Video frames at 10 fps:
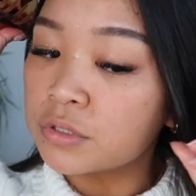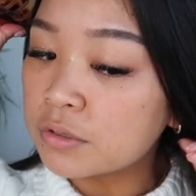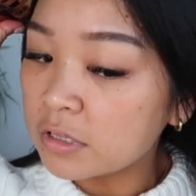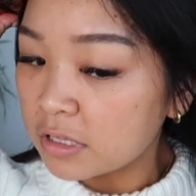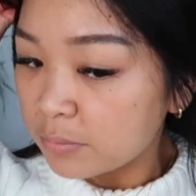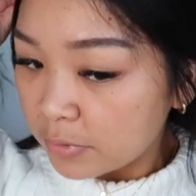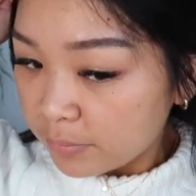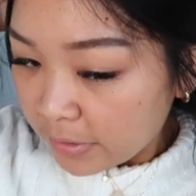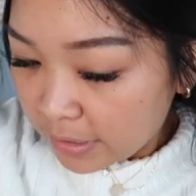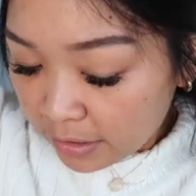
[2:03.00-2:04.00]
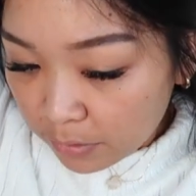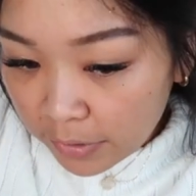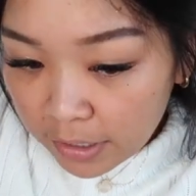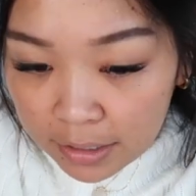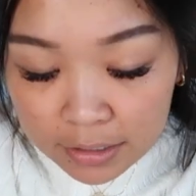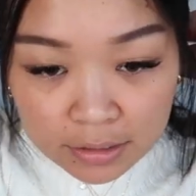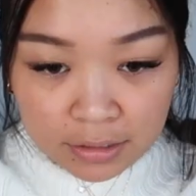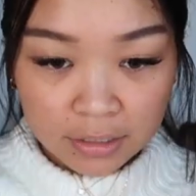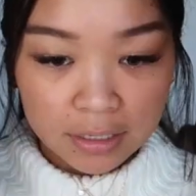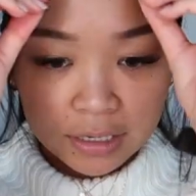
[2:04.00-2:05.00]
to clip my hair back.
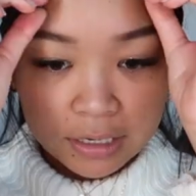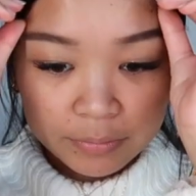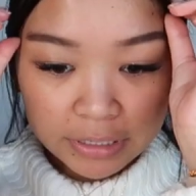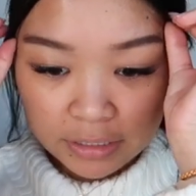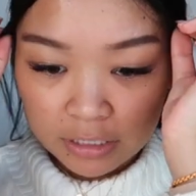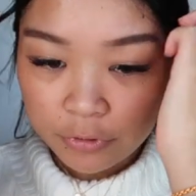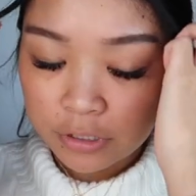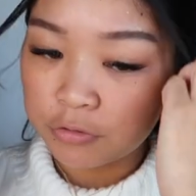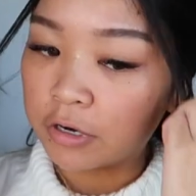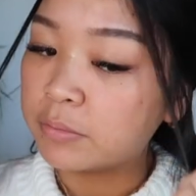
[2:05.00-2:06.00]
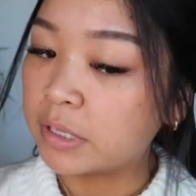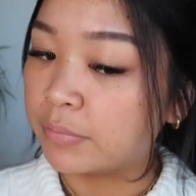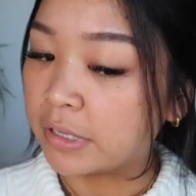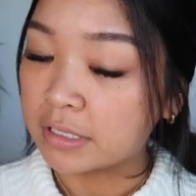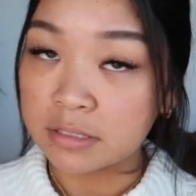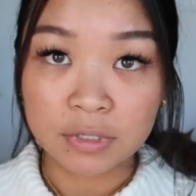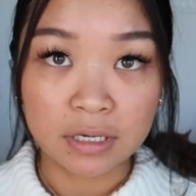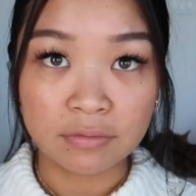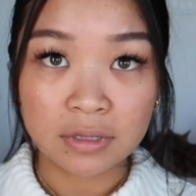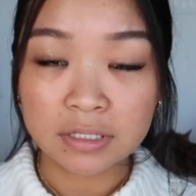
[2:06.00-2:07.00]
I think I want to grow out my bangs. I'm
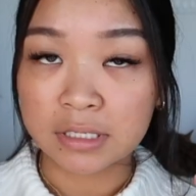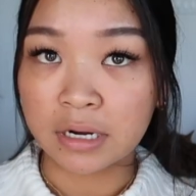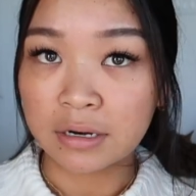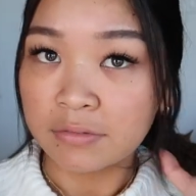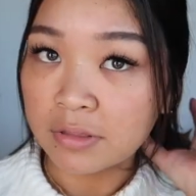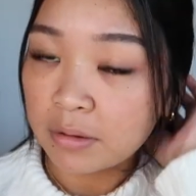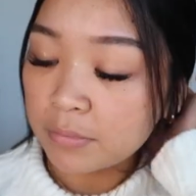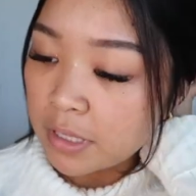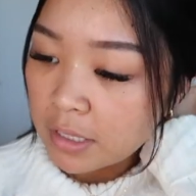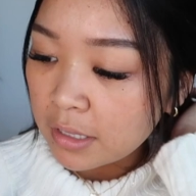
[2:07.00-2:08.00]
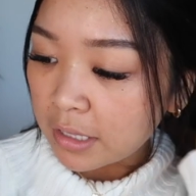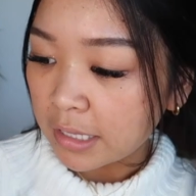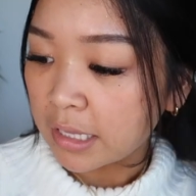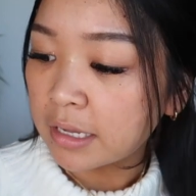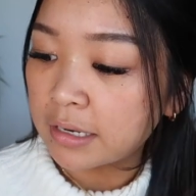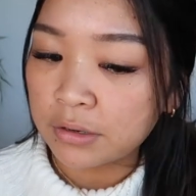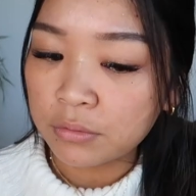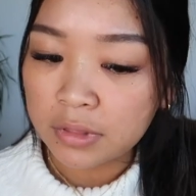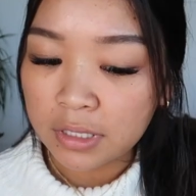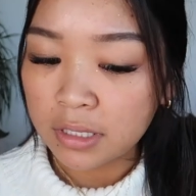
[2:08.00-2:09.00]
kind of like tired of them, and
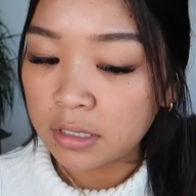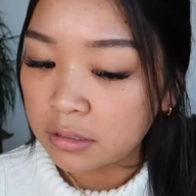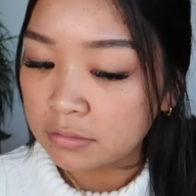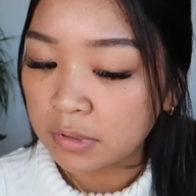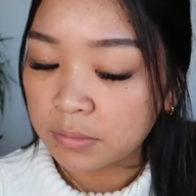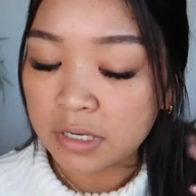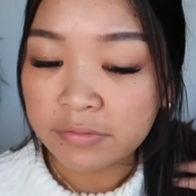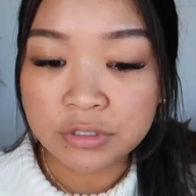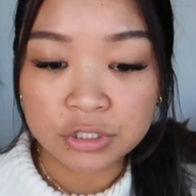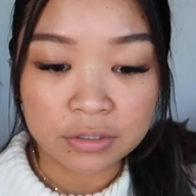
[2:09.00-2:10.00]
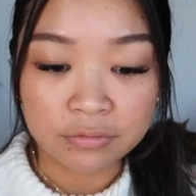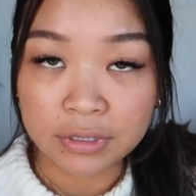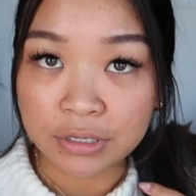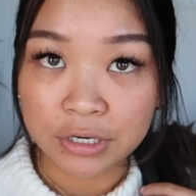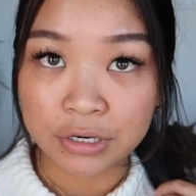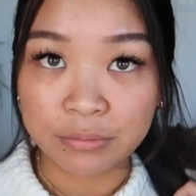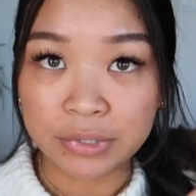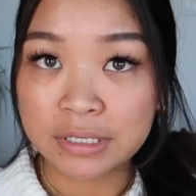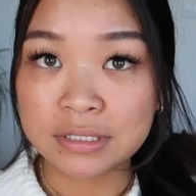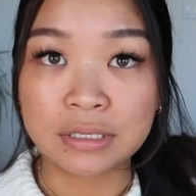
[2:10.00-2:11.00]
I'm not even sure if like curtain
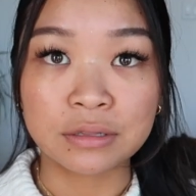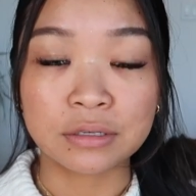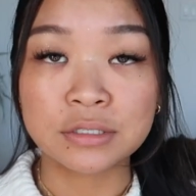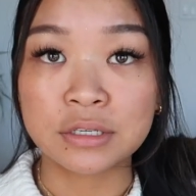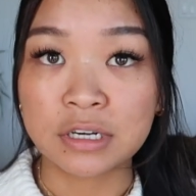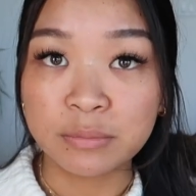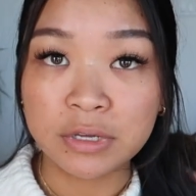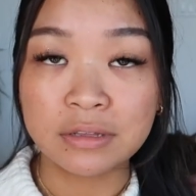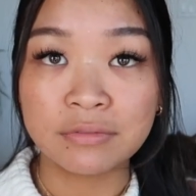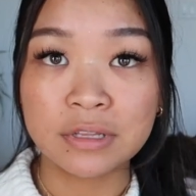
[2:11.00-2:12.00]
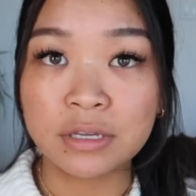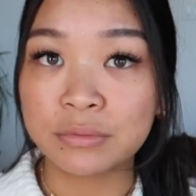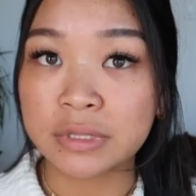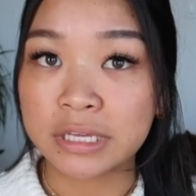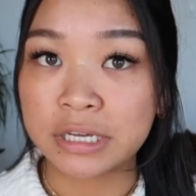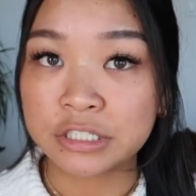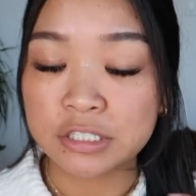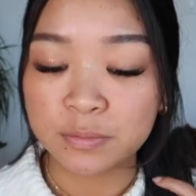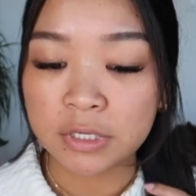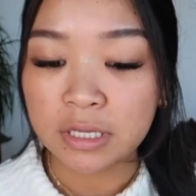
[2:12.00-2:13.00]
bangs like looks good on me. I feel like it really
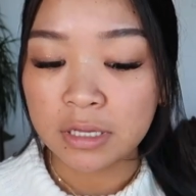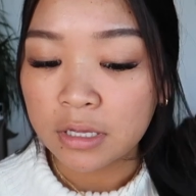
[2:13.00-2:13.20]
ages me,